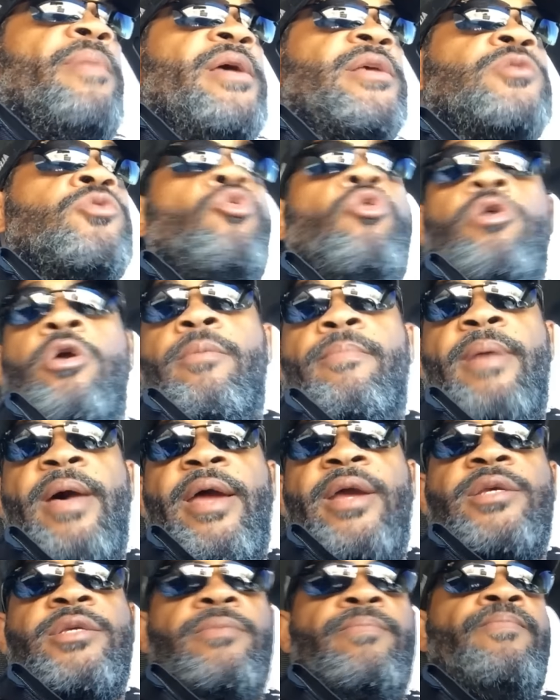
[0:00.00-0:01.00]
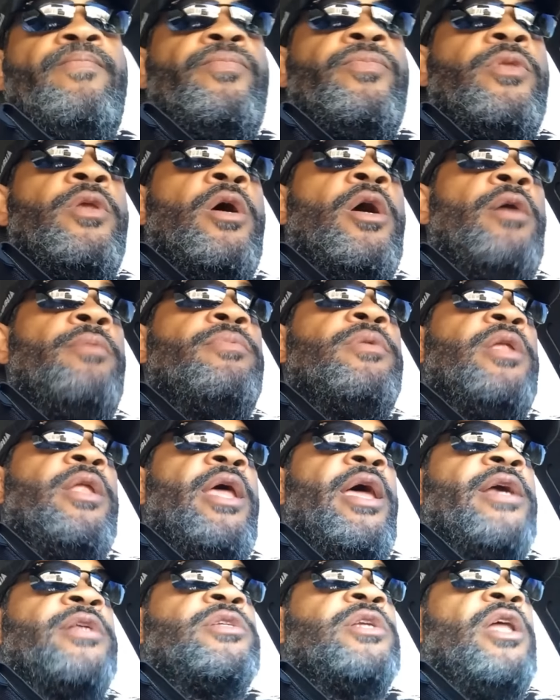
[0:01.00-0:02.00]
the best quarterbacks uh,
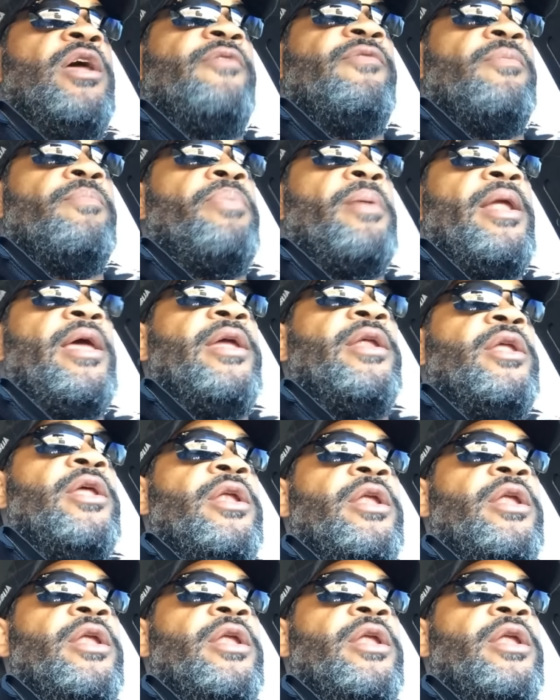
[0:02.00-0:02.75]
that actually ever played